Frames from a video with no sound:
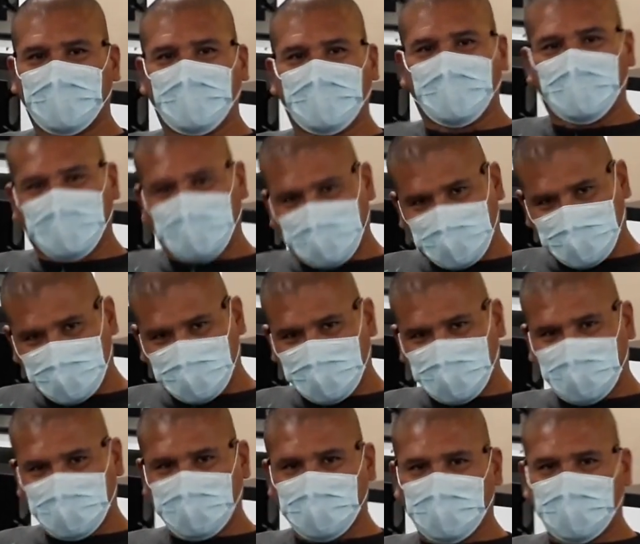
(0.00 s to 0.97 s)
It's fourteen
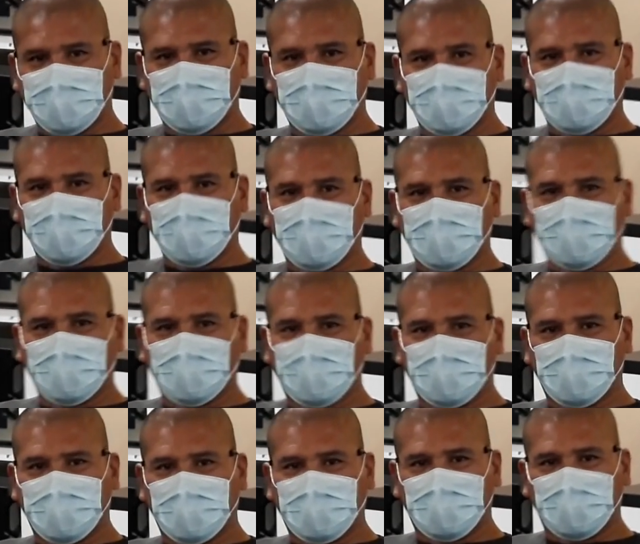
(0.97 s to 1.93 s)
hundred, and that's for
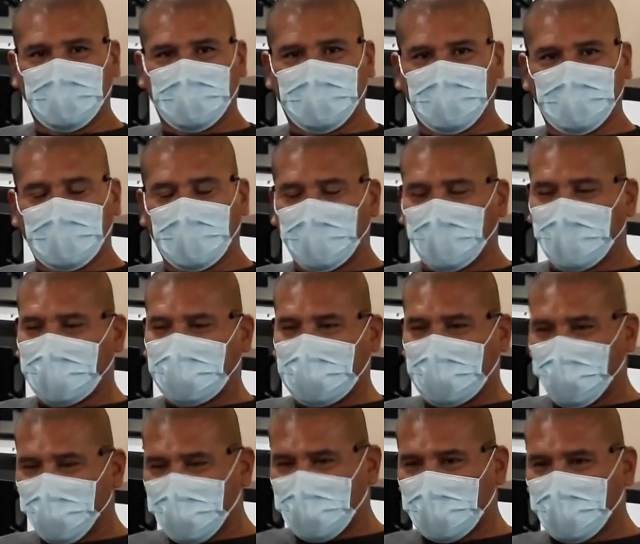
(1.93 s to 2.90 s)
sure. Oh
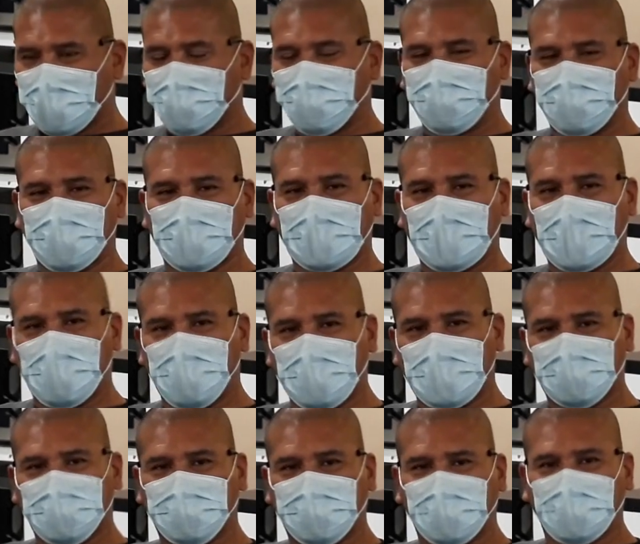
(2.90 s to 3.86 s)
hell yeah!
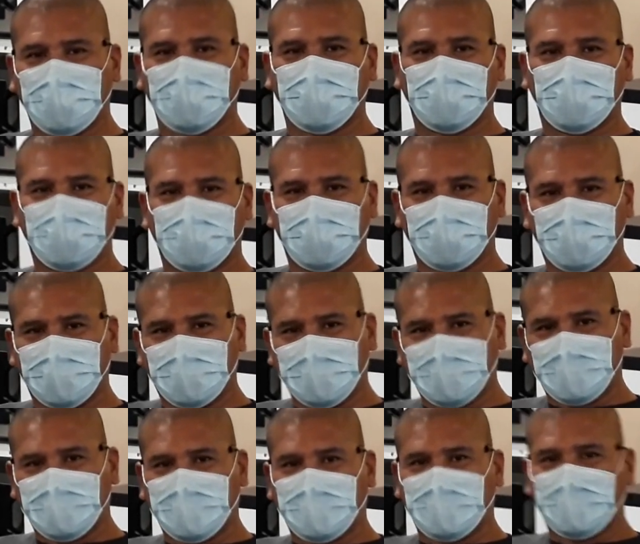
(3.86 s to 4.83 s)
Yes, I'm very
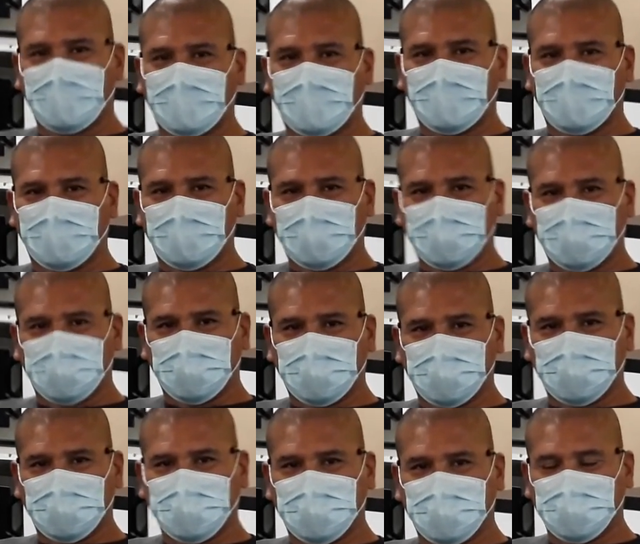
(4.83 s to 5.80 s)
excited. What are you gonna do with the
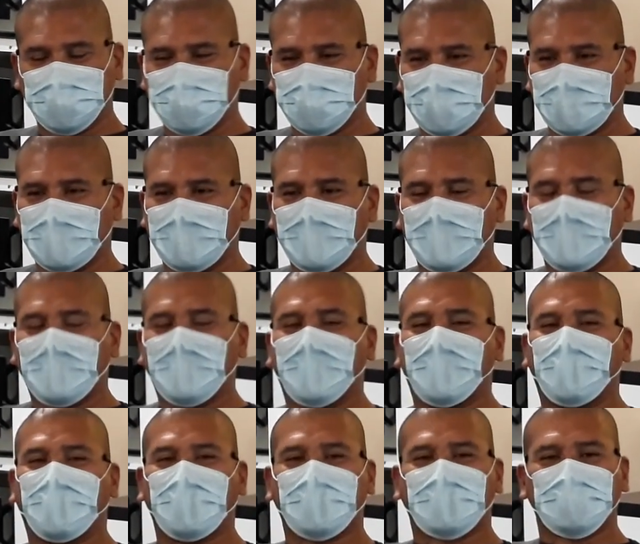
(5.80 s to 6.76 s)
money?
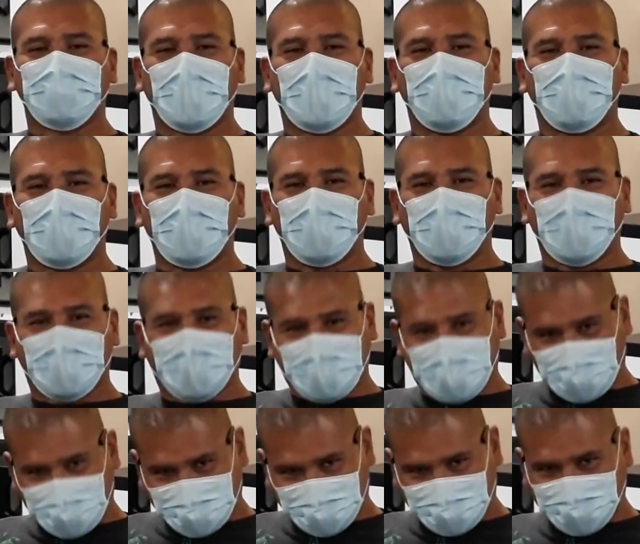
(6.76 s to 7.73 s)
Fix my viewing.
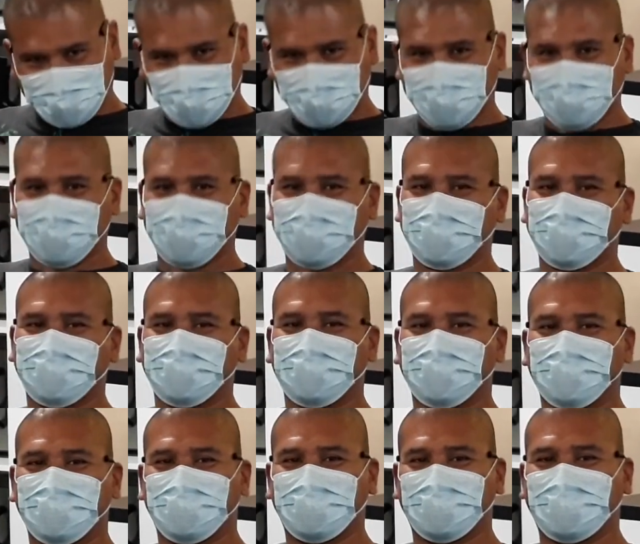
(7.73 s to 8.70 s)
Oh
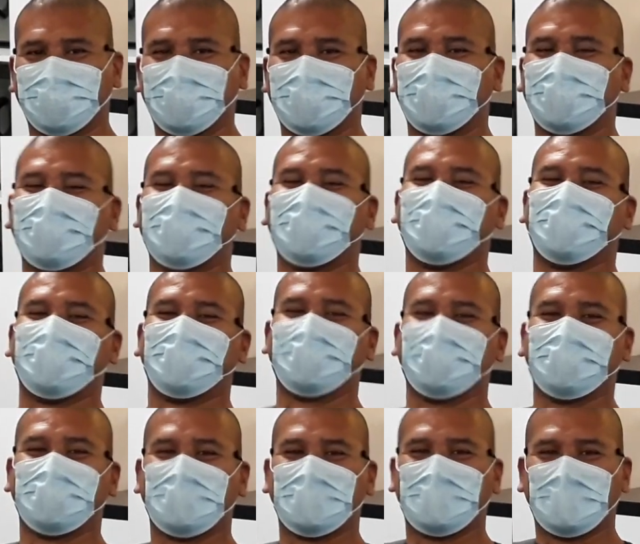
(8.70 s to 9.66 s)
okay. I thought I could
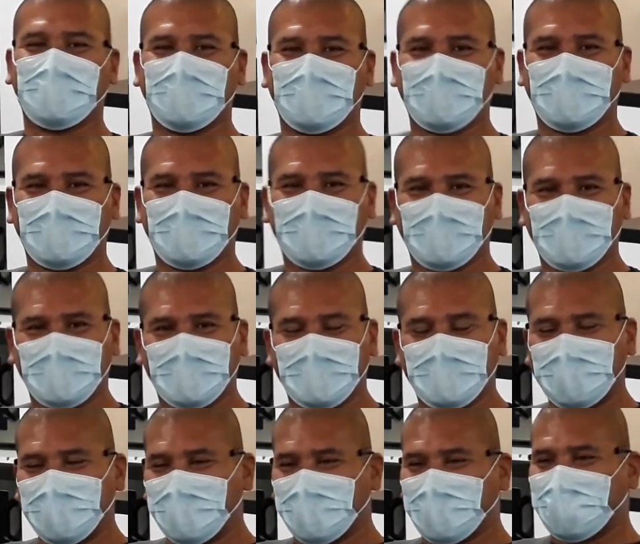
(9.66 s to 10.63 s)
go to casino.
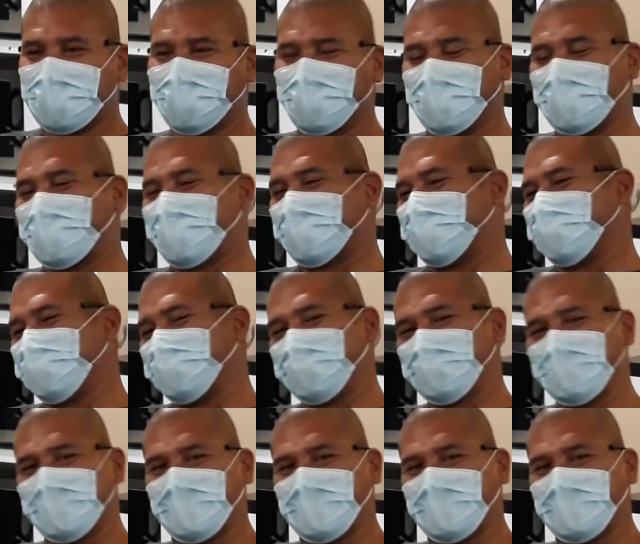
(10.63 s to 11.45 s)
Oh yeah. hell no!